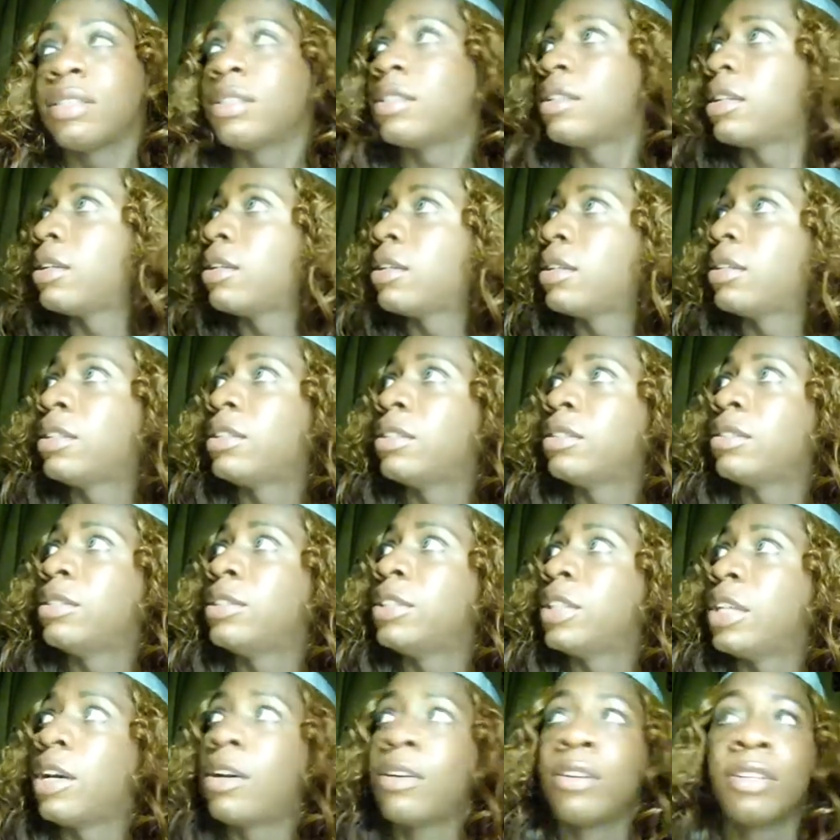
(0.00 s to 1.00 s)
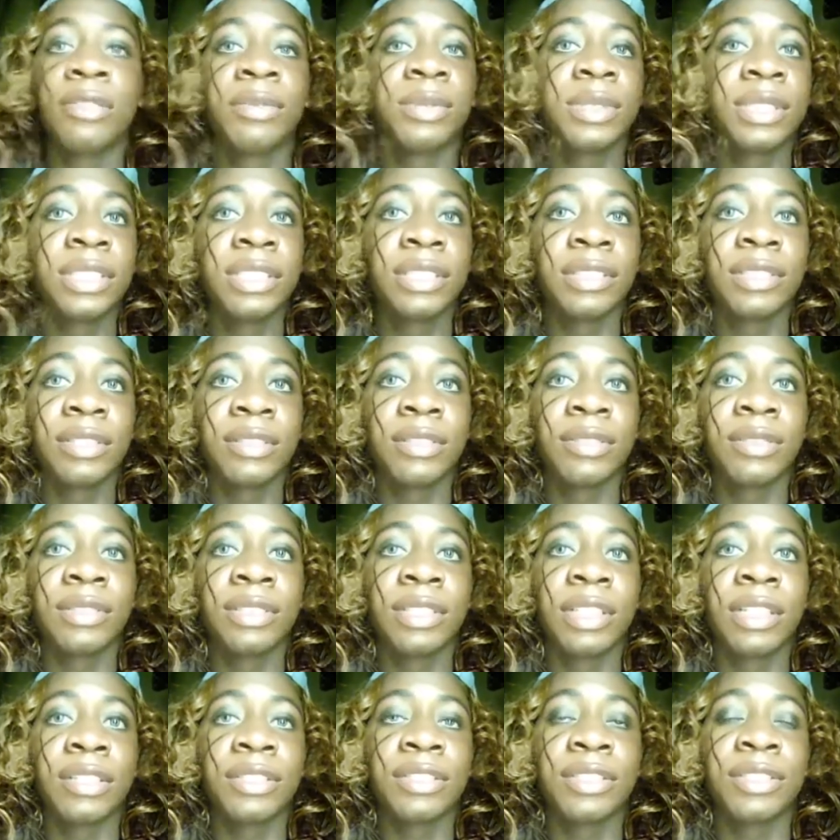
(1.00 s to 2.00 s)
I hope she gets her own
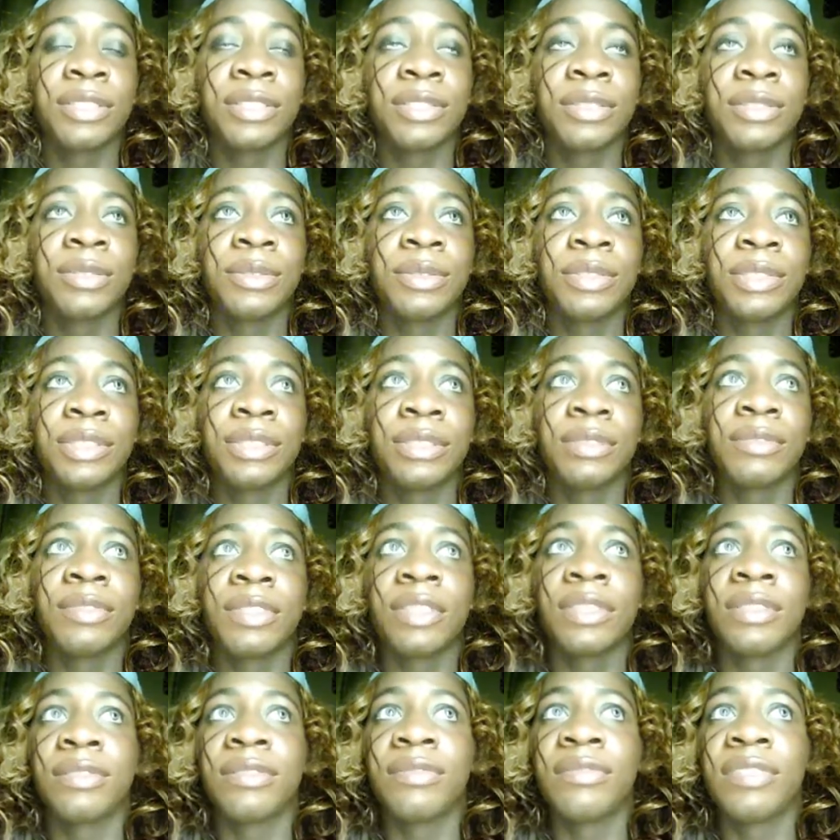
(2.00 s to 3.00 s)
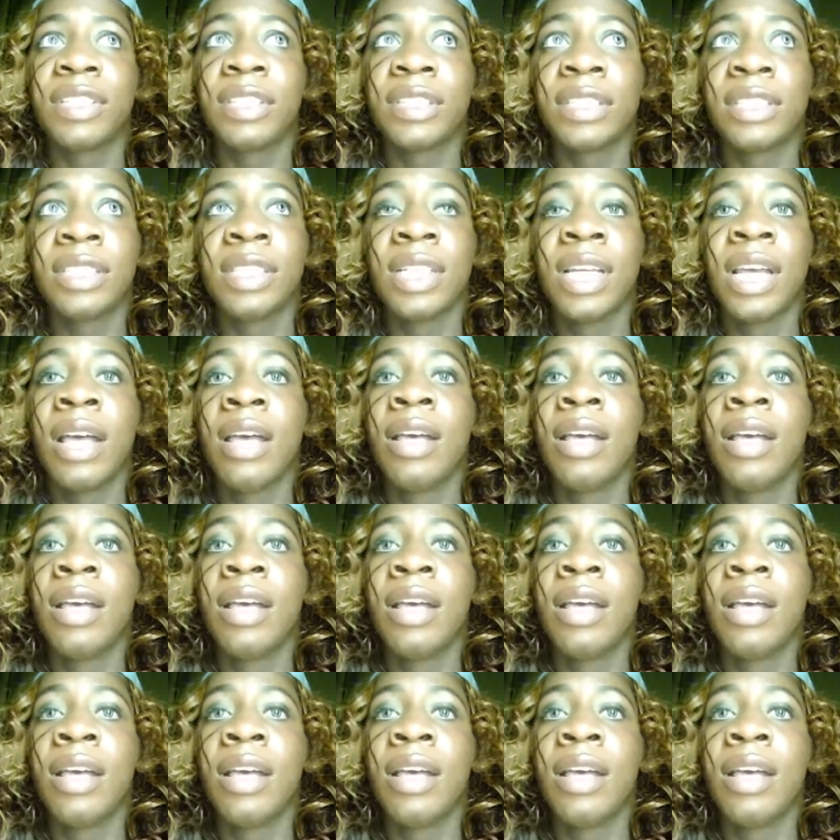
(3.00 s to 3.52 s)
talk show. She's very funny.